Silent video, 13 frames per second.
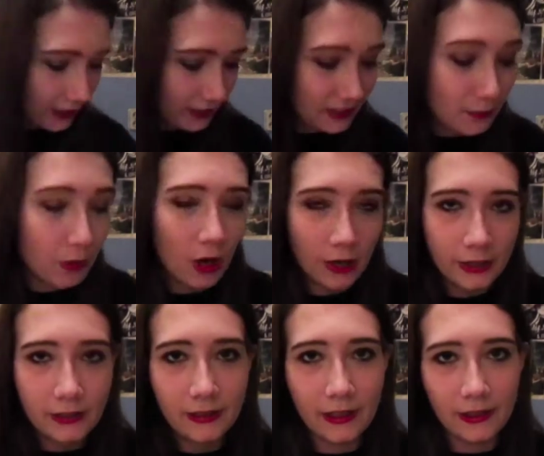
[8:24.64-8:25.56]
I
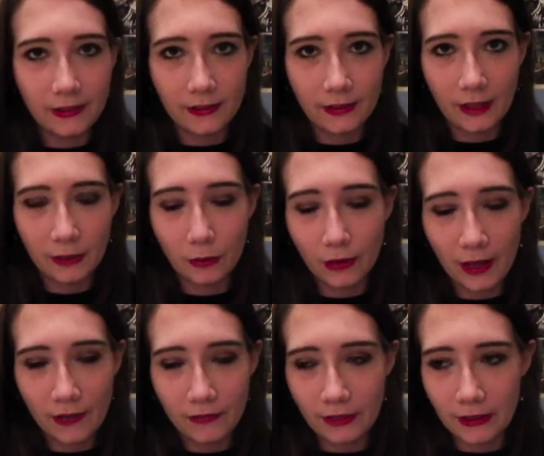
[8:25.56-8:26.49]
depotted and I don't
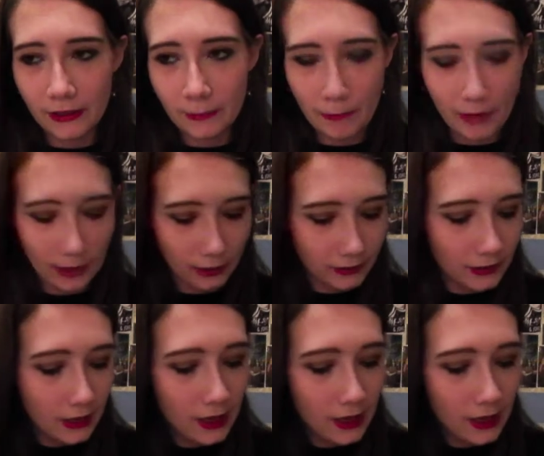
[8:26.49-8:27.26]
have in a palette.